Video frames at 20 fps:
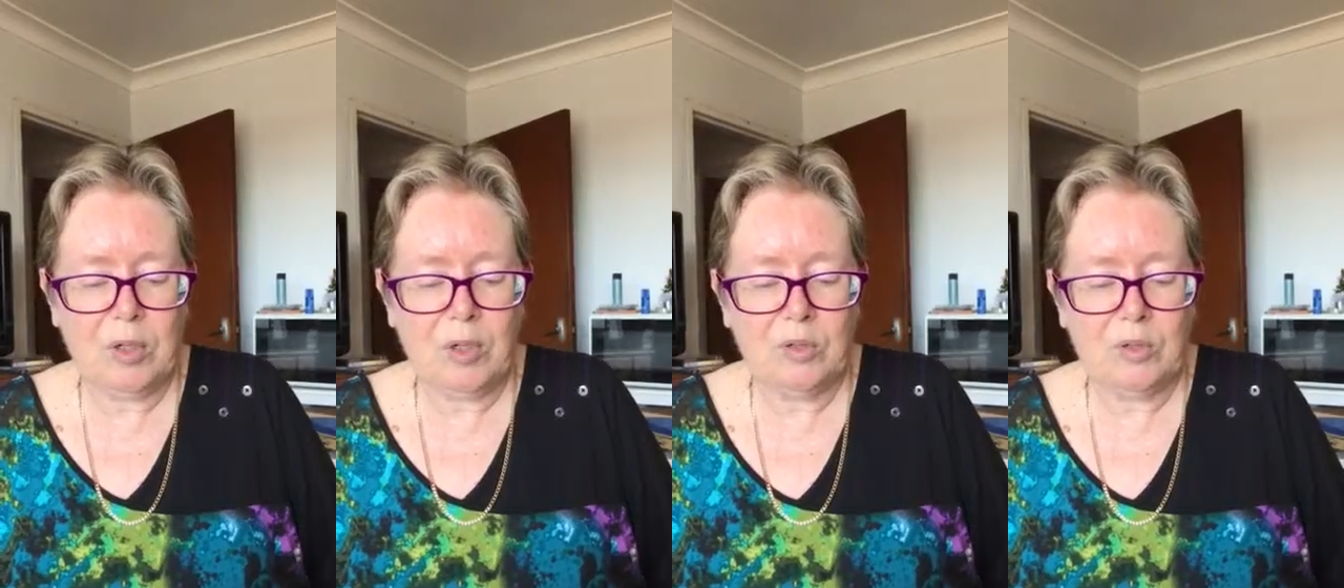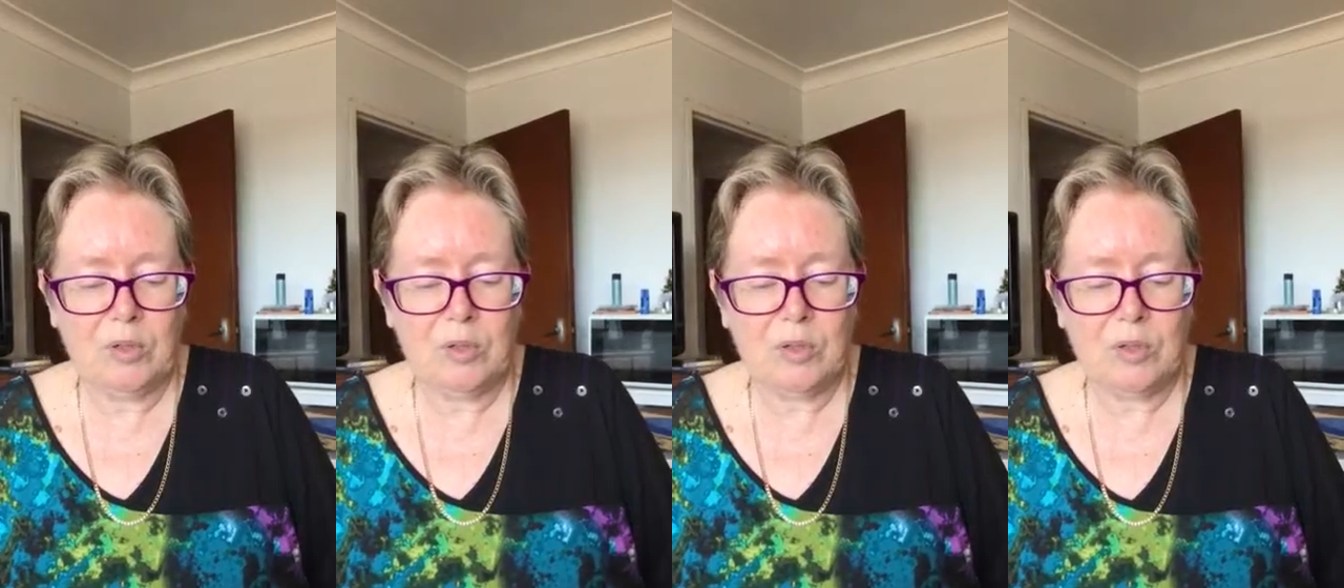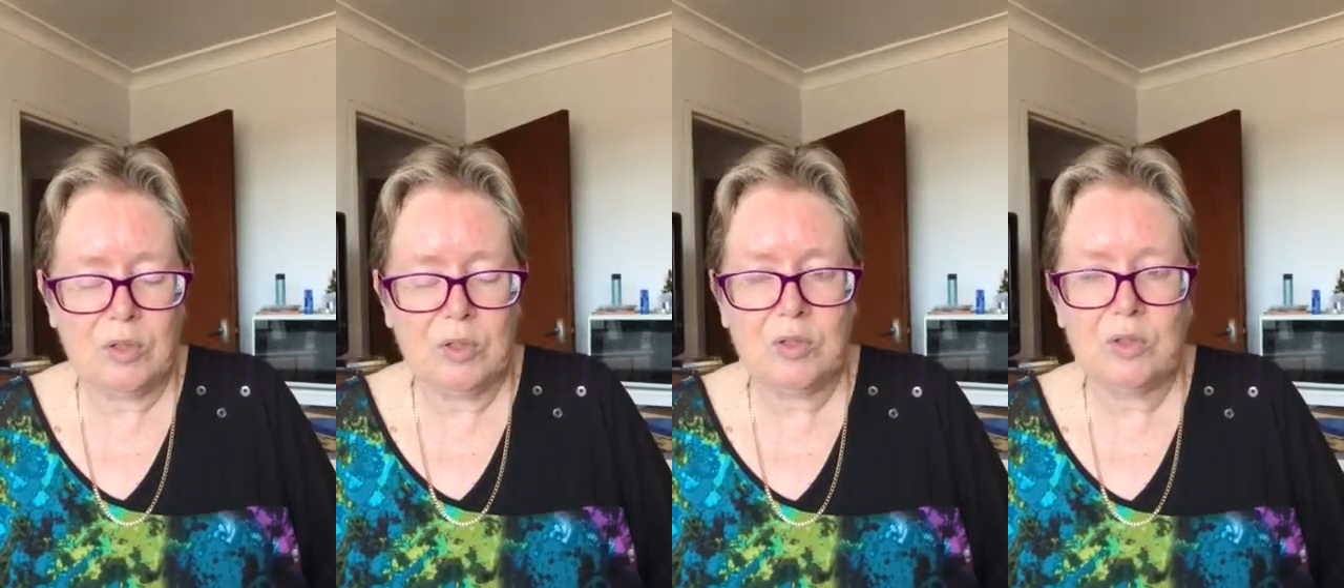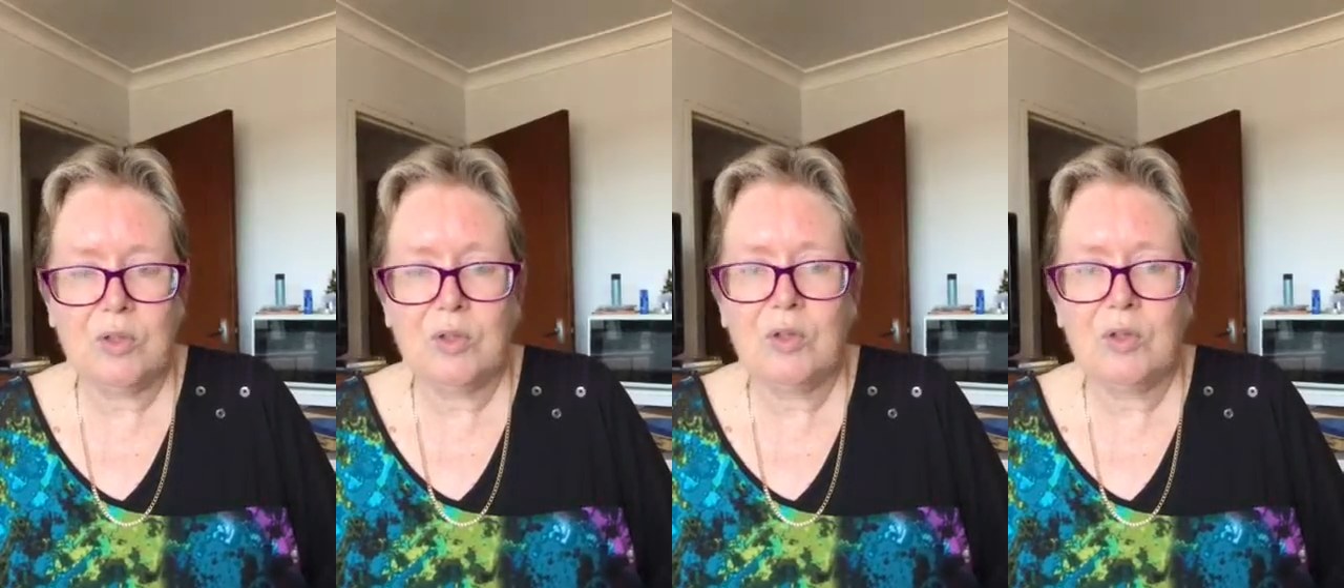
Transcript: concert since